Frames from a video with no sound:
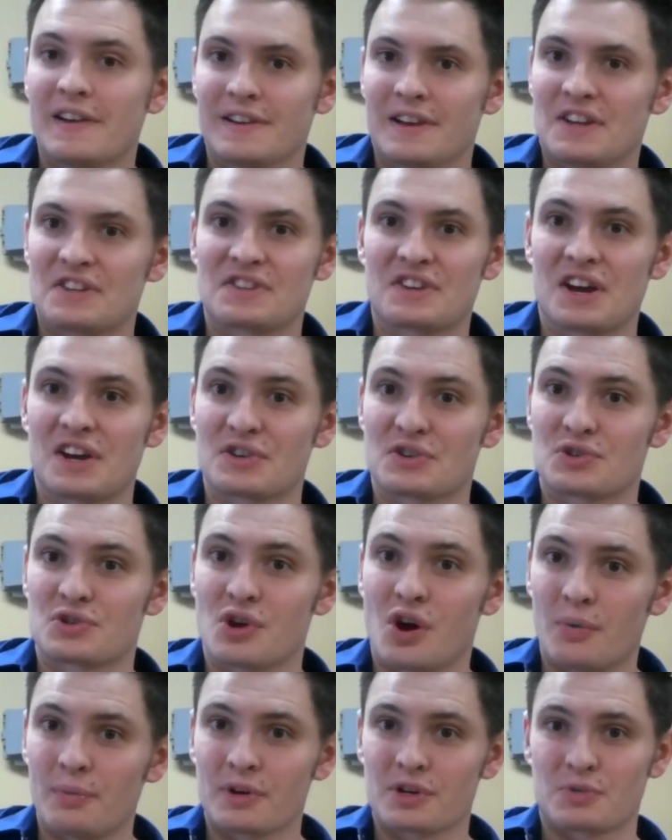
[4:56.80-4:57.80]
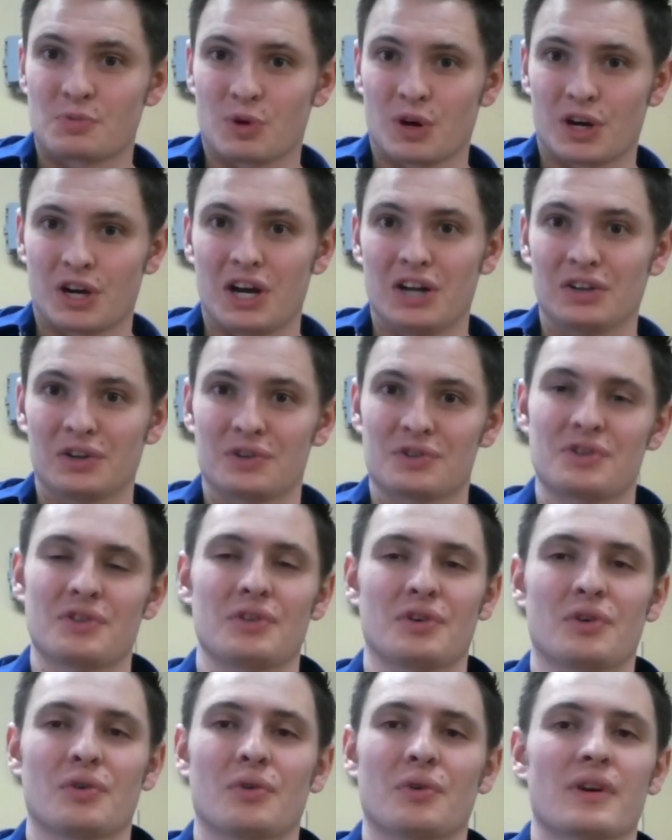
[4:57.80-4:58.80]
it's got so much more color to
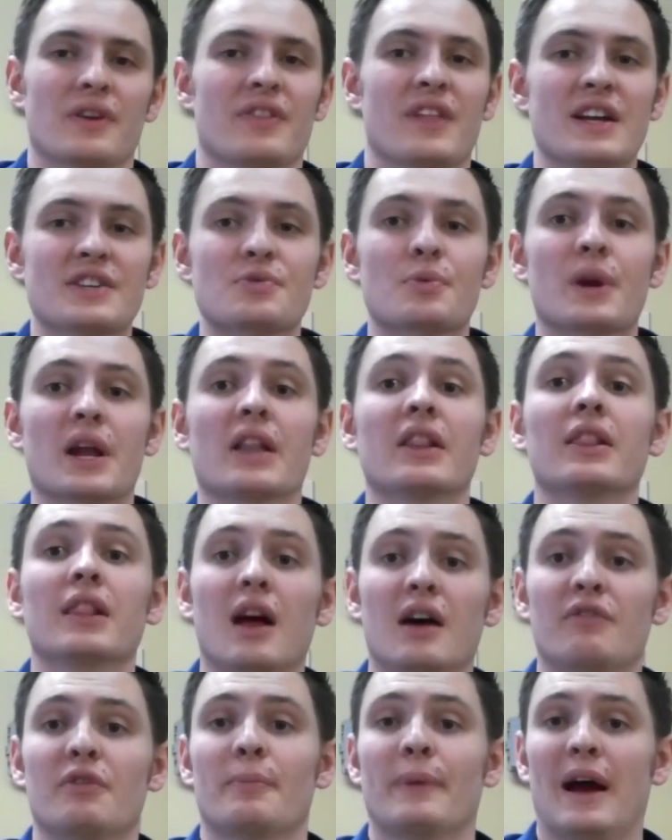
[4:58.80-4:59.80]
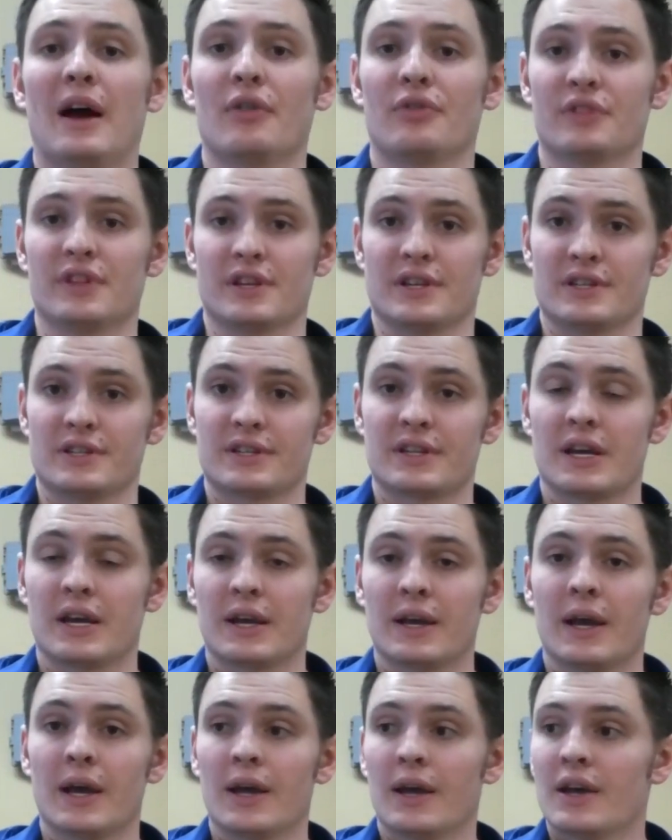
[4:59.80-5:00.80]
the chord, and that's what I love about these.
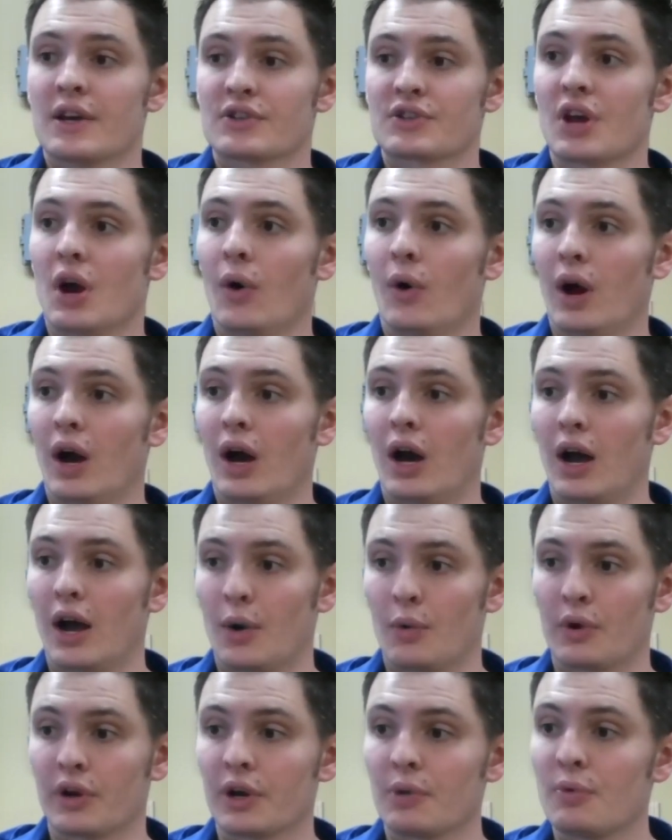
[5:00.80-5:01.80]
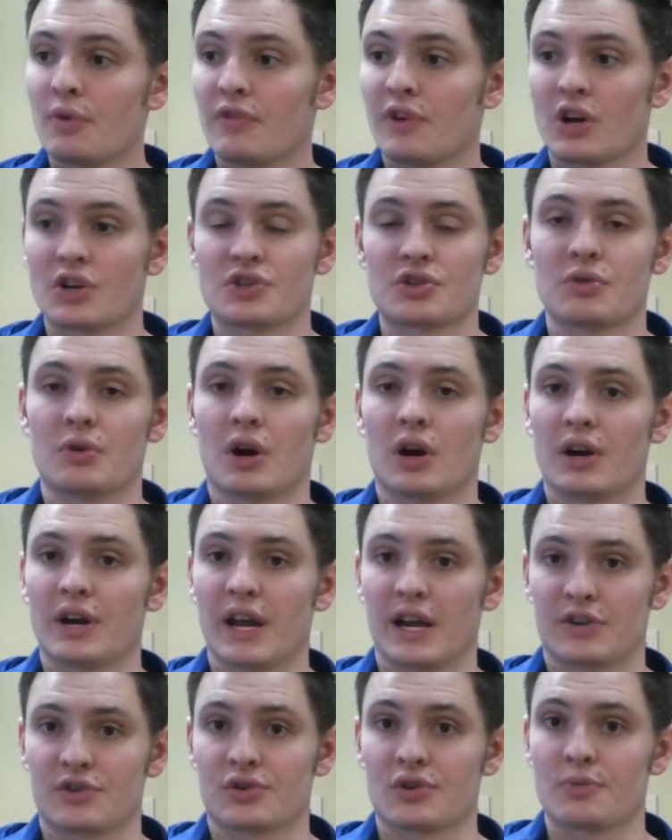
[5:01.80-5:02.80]
So we're going to move on to our
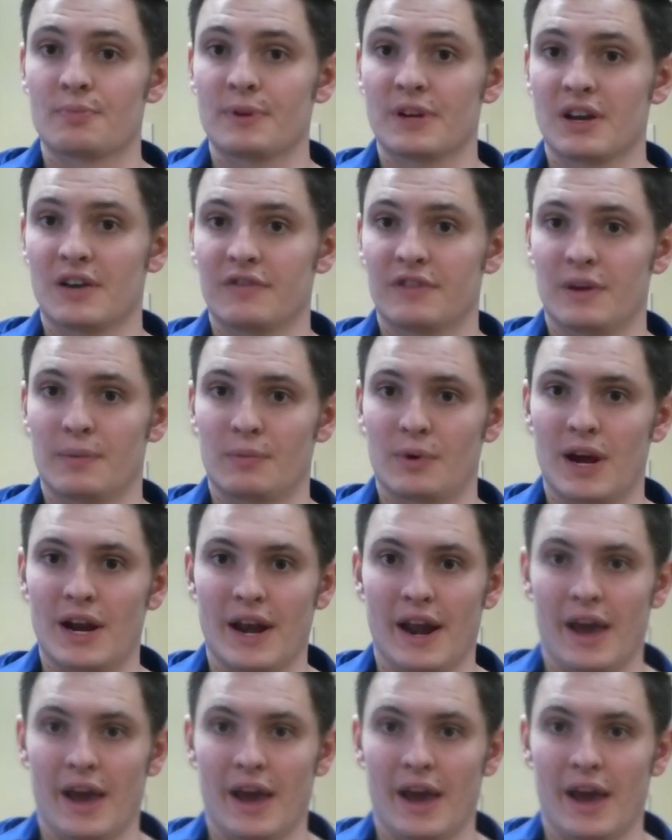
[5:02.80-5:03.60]
next grouping of them right